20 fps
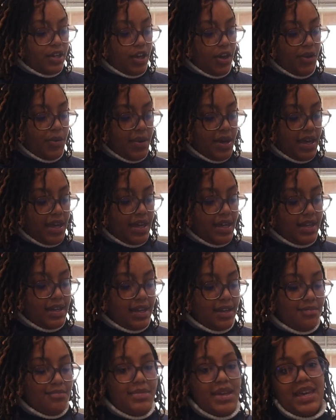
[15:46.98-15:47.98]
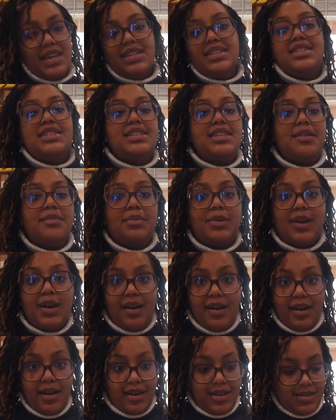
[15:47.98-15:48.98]
go in and make some
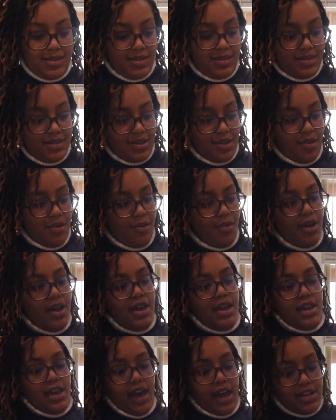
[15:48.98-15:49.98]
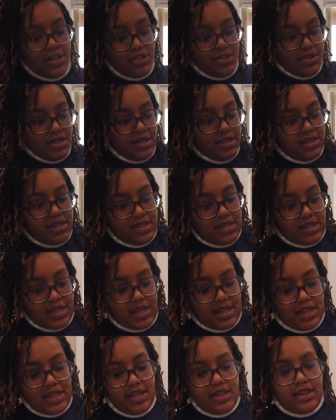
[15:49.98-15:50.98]
cuts. So as you can
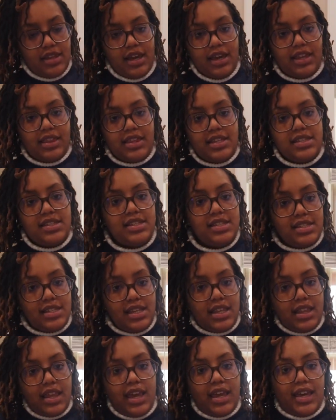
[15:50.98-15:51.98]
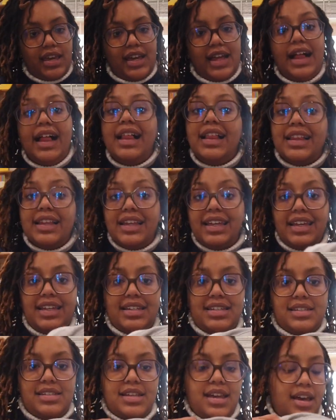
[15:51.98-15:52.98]
see, like this isn't like a clean
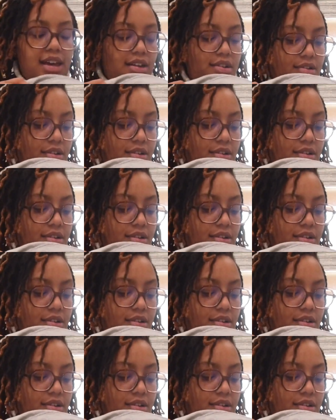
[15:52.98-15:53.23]
design,